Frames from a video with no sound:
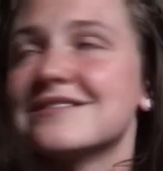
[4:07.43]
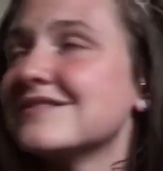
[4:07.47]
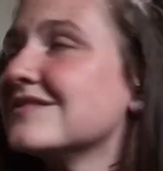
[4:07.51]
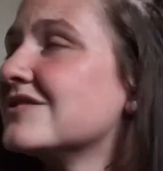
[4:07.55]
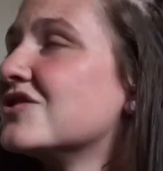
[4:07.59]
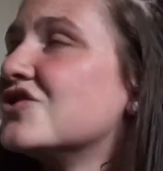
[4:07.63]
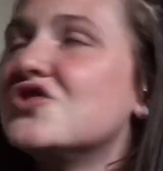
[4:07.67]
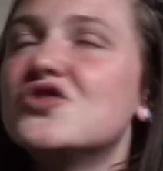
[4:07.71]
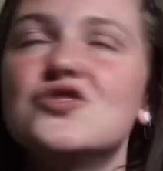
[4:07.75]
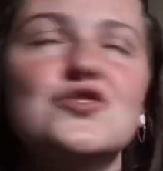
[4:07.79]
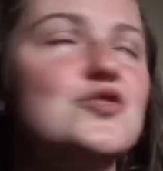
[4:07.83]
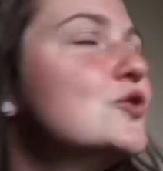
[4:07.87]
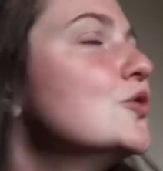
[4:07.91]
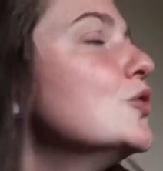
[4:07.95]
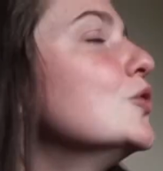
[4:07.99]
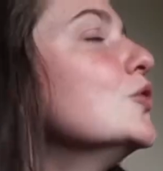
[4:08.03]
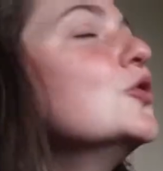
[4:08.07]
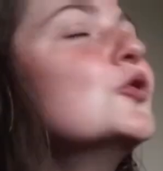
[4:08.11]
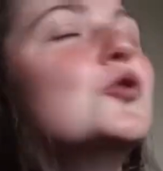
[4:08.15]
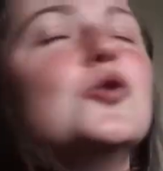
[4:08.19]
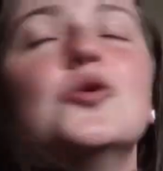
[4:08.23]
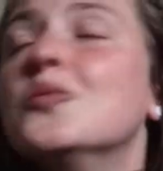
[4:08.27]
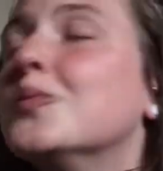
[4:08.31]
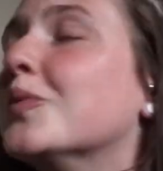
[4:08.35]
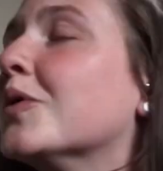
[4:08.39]

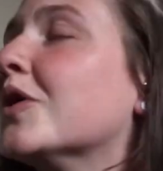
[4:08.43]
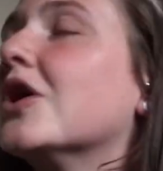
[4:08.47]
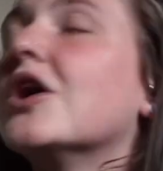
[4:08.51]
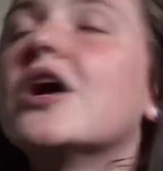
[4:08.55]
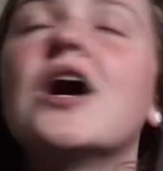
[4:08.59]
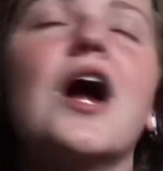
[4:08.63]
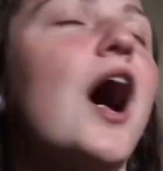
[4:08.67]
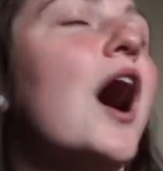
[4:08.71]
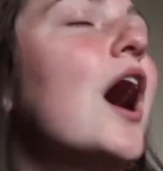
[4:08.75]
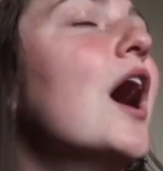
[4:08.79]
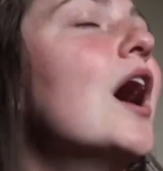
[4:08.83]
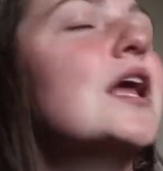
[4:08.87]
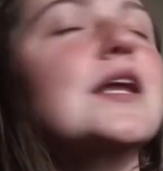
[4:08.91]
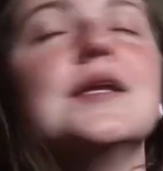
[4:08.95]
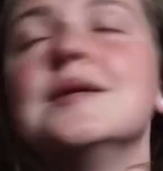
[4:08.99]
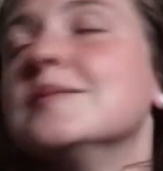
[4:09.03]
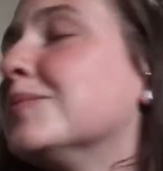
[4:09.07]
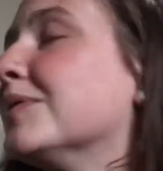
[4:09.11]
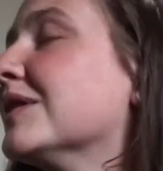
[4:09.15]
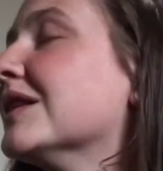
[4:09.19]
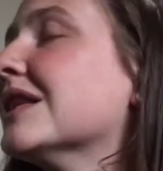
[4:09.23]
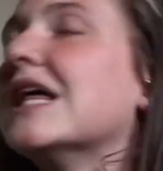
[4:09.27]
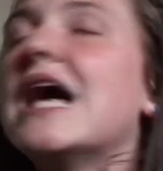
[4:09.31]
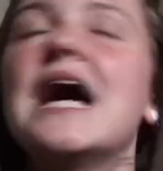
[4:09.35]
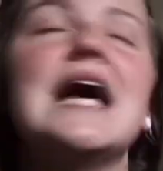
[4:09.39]
Super
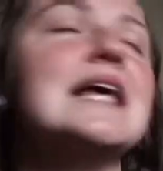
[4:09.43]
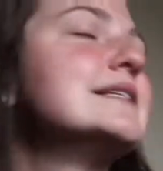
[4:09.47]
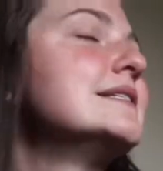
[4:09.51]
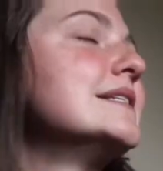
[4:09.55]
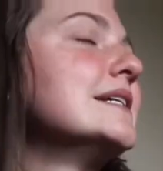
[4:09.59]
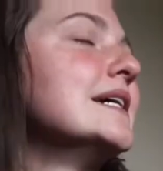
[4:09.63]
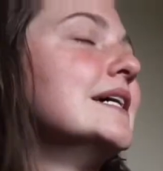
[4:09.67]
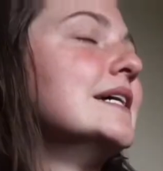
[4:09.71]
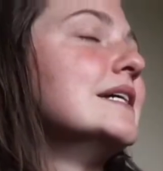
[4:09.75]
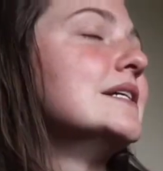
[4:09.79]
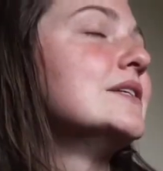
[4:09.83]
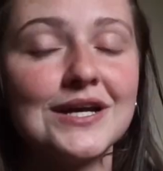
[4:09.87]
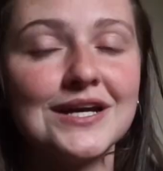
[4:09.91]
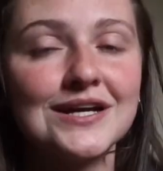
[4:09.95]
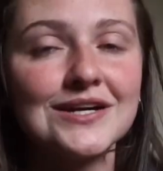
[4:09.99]
unpleasant.